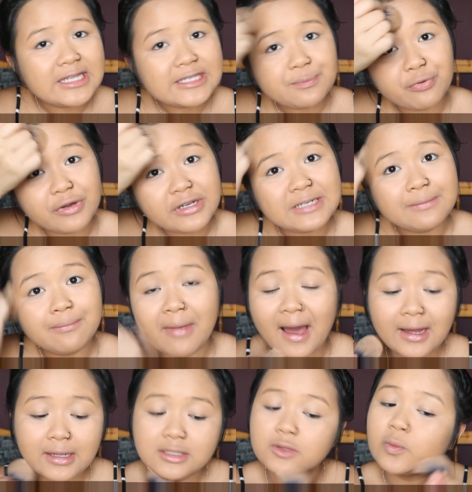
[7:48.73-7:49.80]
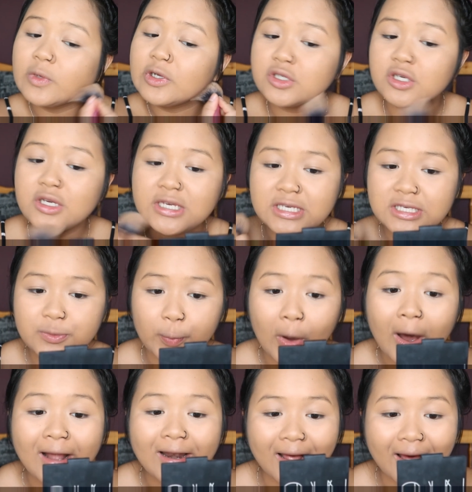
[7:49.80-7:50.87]
It's pretty matte, which is what
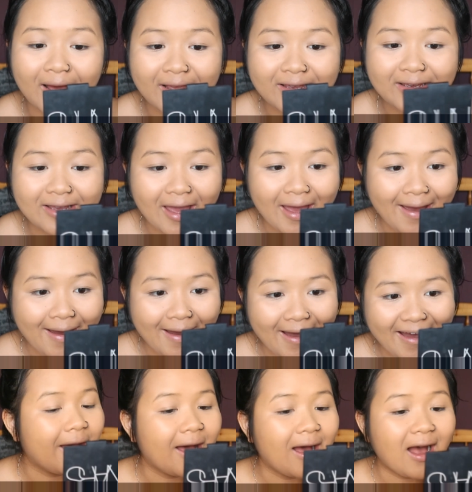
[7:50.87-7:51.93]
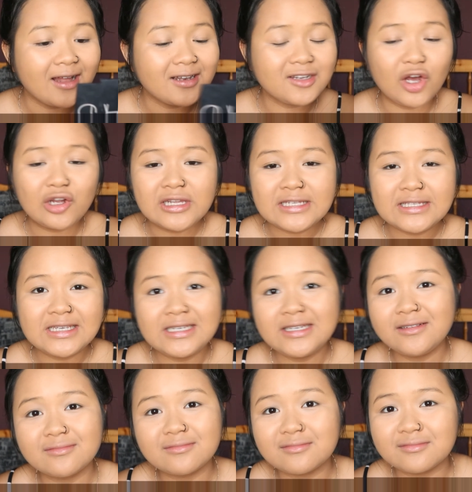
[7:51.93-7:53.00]
I like, and
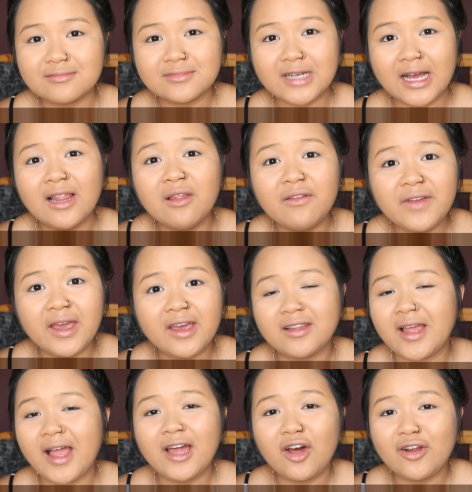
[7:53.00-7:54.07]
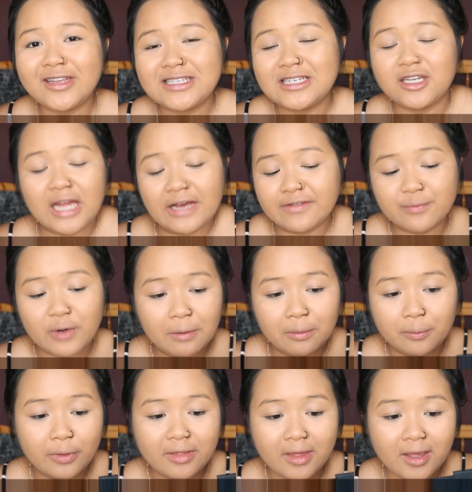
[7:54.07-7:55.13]
honestly I love it. Like, I honestly didn't have a problem
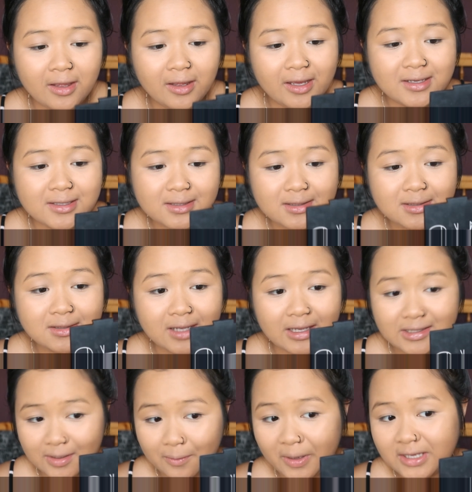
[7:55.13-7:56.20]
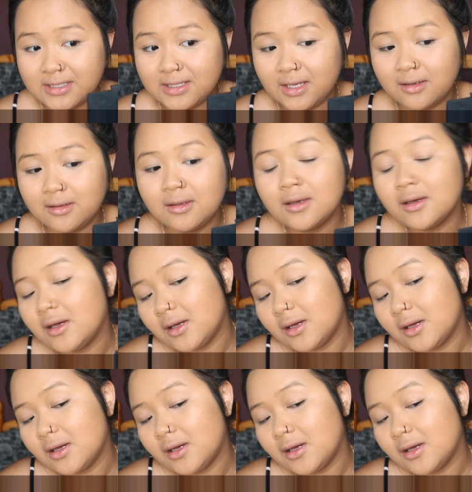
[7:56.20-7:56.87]
with it. It's amazing.